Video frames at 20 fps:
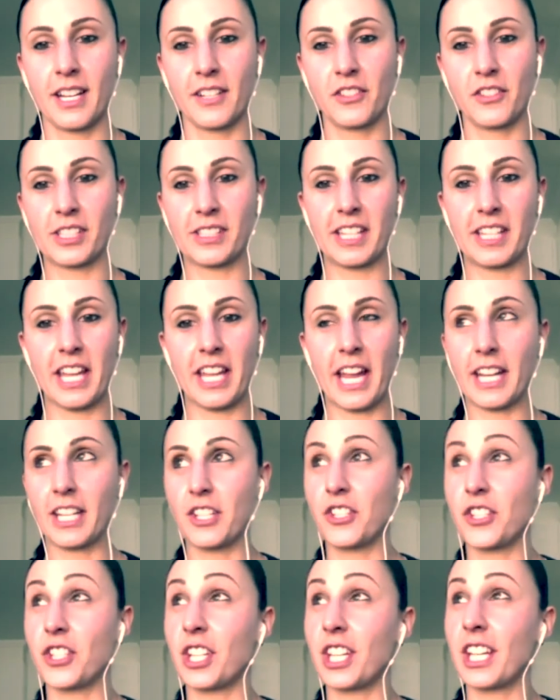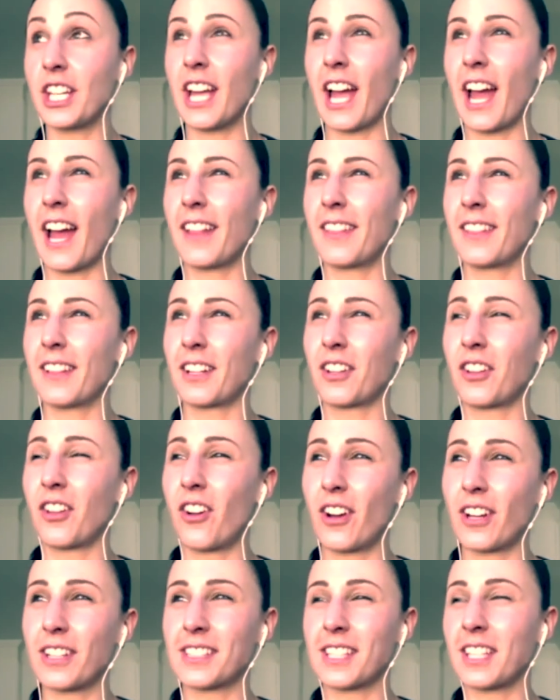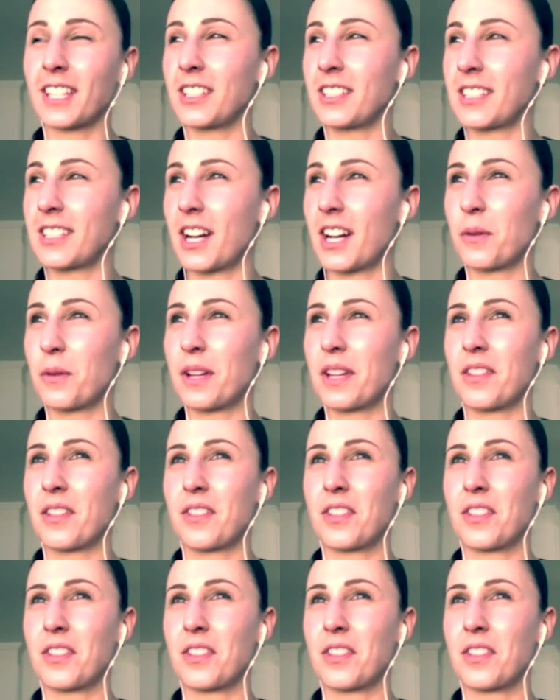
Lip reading: just the energy and the clients that you dealt with?